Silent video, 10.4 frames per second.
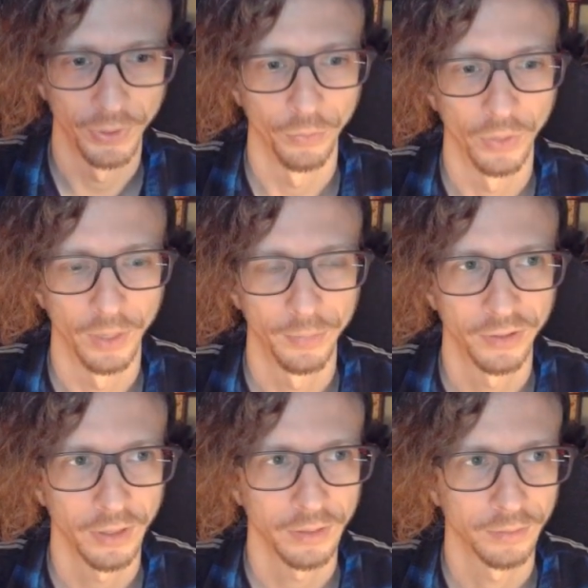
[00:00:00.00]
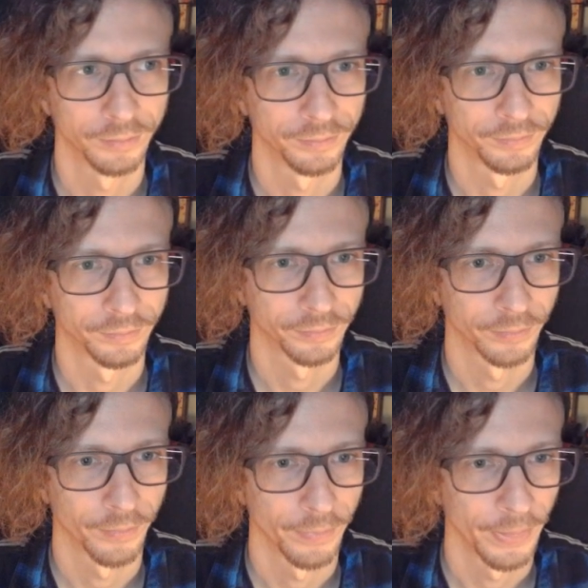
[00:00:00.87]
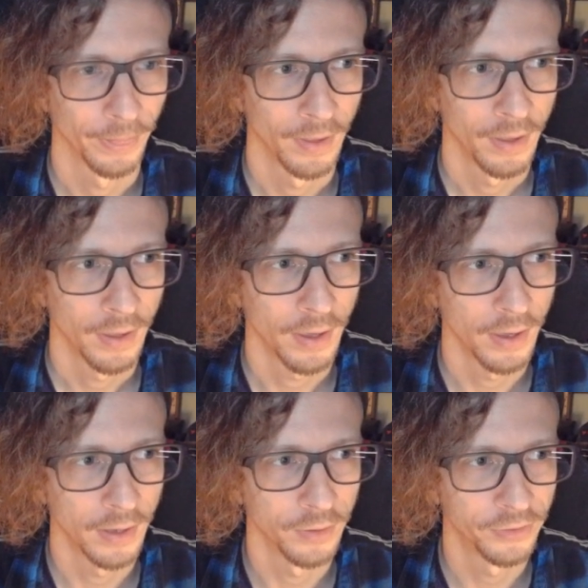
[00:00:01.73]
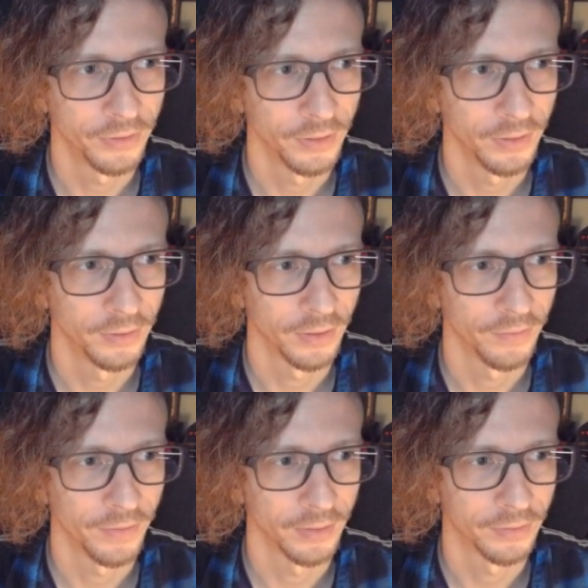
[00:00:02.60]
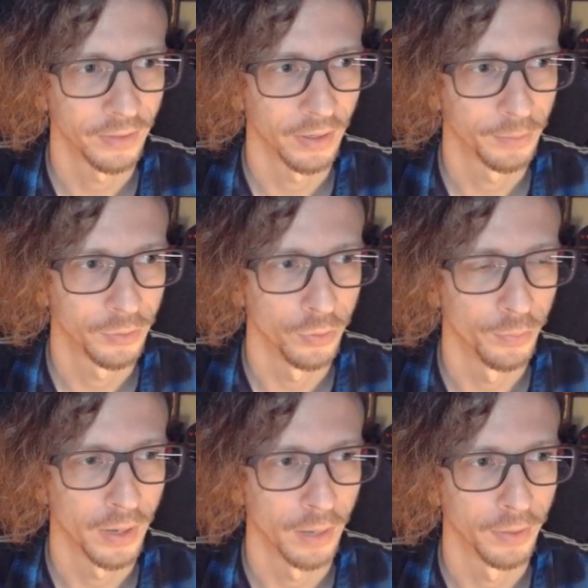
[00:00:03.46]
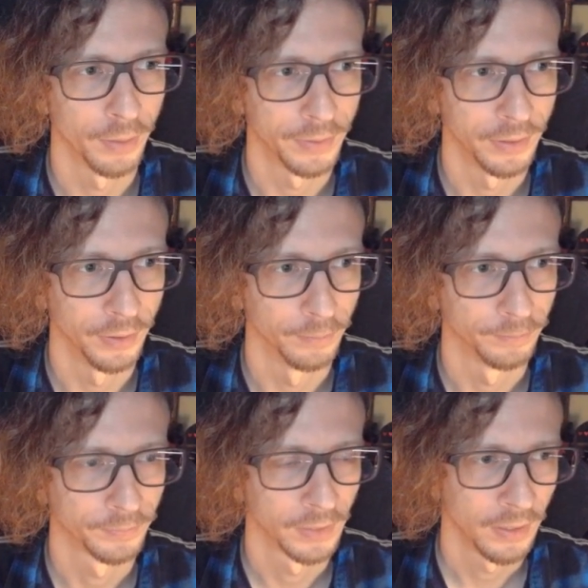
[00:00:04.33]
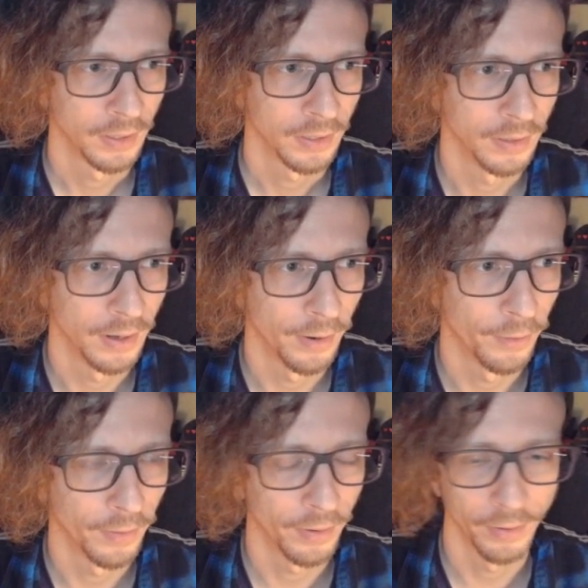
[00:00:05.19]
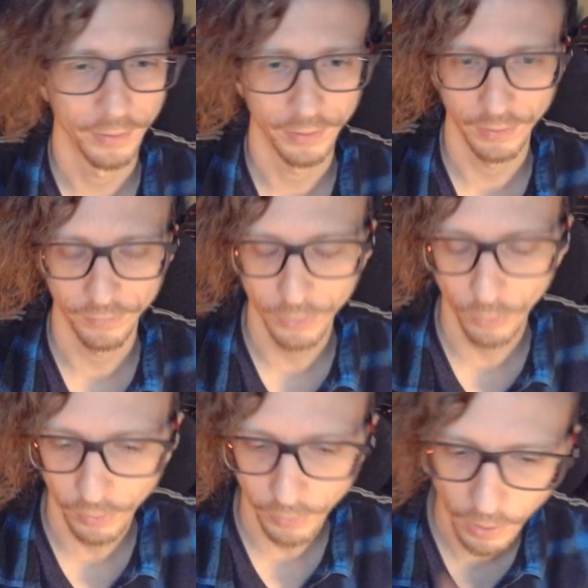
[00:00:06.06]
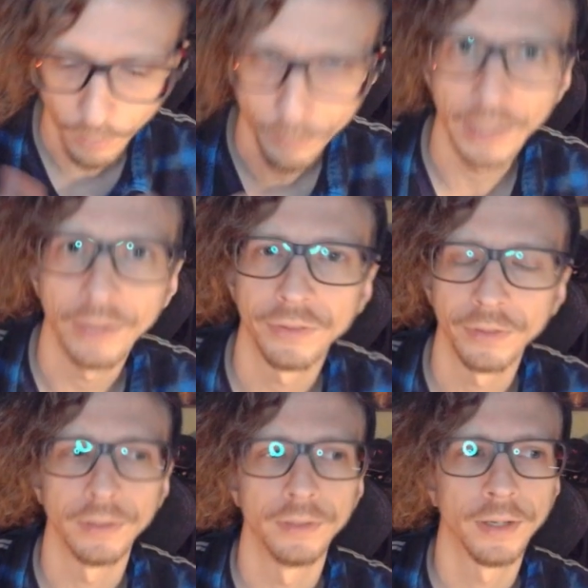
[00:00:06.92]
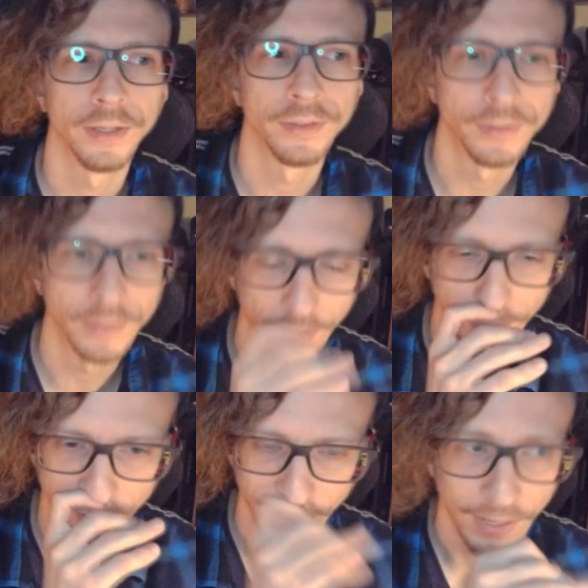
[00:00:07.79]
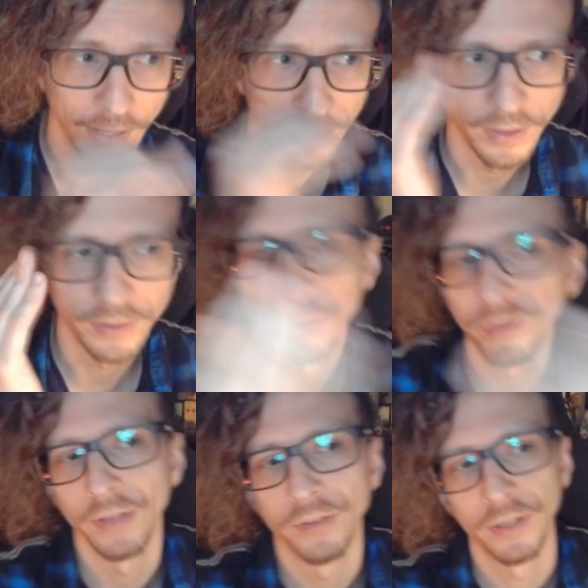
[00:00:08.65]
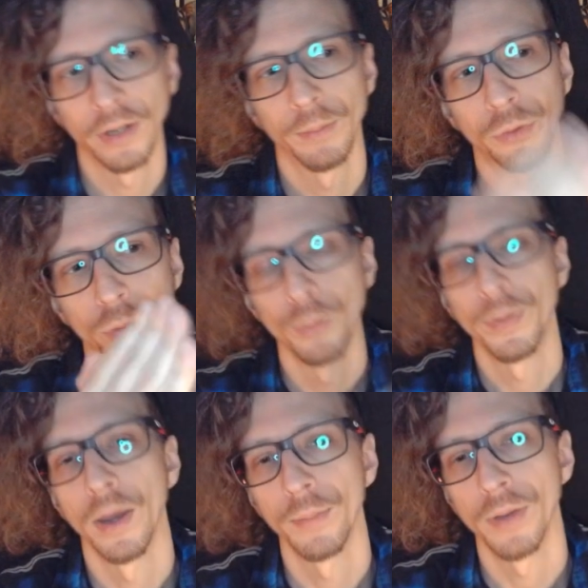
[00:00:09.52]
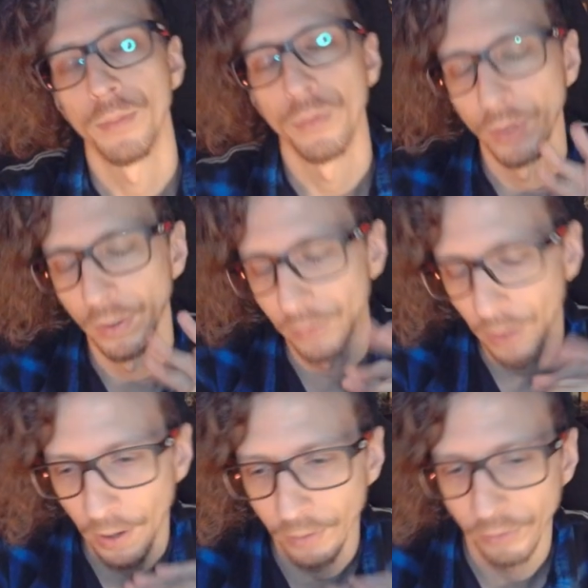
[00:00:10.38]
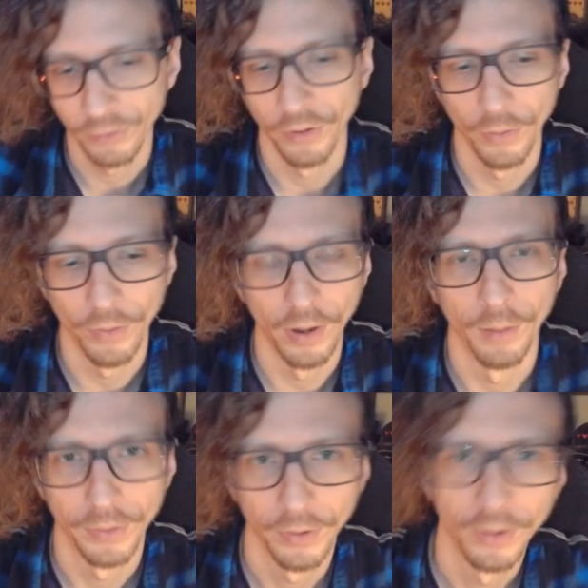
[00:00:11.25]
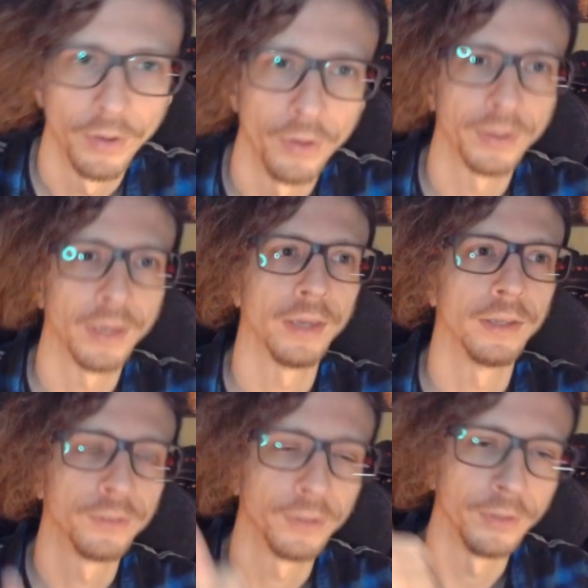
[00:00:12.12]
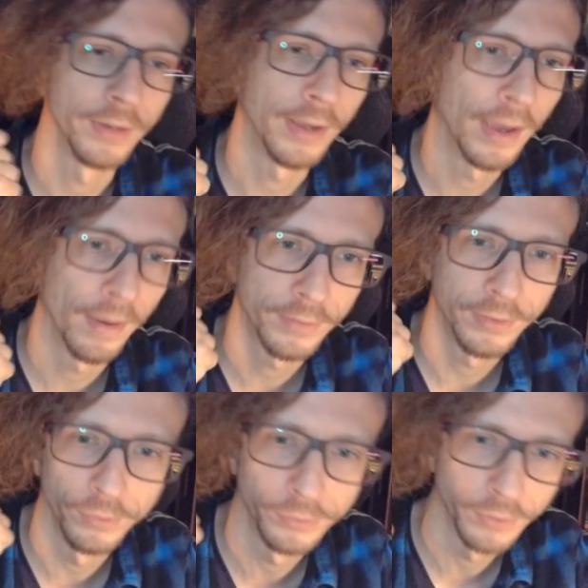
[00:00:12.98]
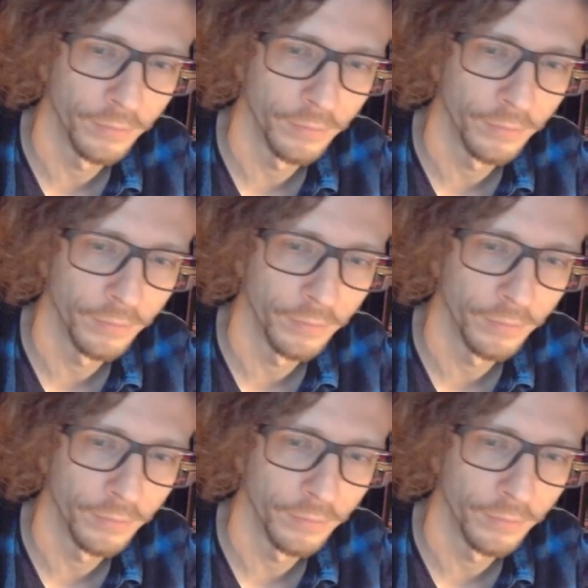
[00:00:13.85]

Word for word: the website. And you'll see this event setup tool pop up here. Now, uh, if you are not based in the United States, this event setup tool pop up will not show up. Okay, and so you're going to have to use a